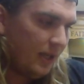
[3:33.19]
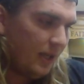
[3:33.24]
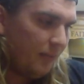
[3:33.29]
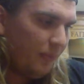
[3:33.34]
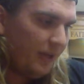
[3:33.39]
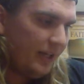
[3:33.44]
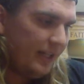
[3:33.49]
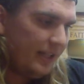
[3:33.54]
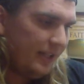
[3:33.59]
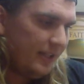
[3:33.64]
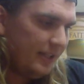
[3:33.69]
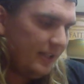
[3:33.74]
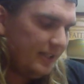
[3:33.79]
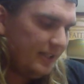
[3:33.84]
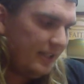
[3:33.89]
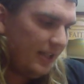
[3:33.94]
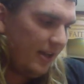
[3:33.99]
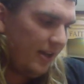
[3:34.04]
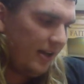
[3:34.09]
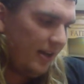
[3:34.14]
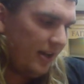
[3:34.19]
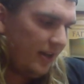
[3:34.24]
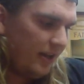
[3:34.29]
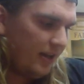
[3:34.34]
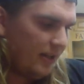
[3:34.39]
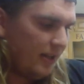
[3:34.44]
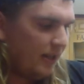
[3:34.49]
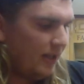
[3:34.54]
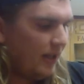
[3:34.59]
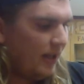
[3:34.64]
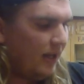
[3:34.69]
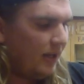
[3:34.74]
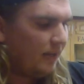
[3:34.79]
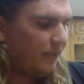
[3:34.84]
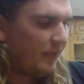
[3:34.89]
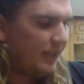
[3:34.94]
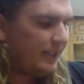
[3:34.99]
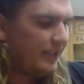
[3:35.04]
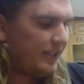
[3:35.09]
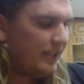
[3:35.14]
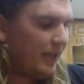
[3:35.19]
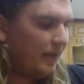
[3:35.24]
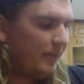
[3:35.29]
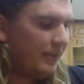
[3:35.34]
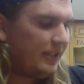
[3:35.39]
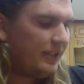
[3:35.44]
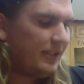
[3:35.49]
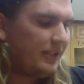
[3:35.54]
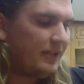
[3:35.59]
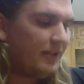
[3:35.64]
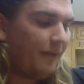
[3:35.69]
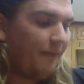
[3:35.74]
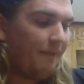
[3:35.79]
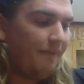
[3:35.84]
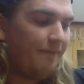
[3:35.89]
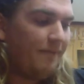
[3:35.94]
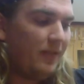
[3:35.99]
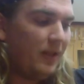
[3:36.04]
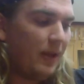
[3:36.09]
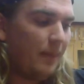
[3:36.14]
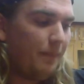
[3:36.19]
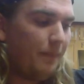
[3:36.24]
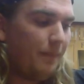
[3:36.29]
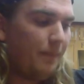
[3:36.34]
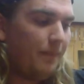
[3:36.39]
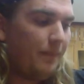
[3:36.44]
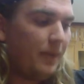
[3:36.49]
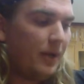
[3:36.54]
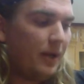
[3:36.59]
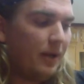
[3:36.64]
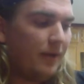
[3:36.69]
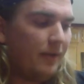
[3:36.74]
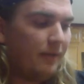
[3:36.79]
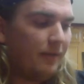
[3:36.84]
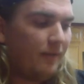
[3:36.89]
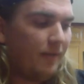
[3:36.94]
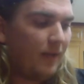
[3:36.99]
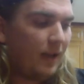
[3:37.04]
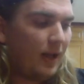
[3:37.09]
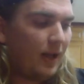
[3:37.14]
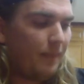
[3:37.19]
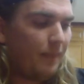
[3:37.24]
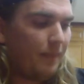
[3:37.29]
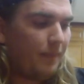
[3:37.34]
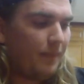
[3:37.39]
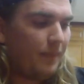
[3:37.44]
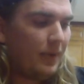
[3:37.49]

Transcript: But Ian is gone. My stomach does a flip-flop,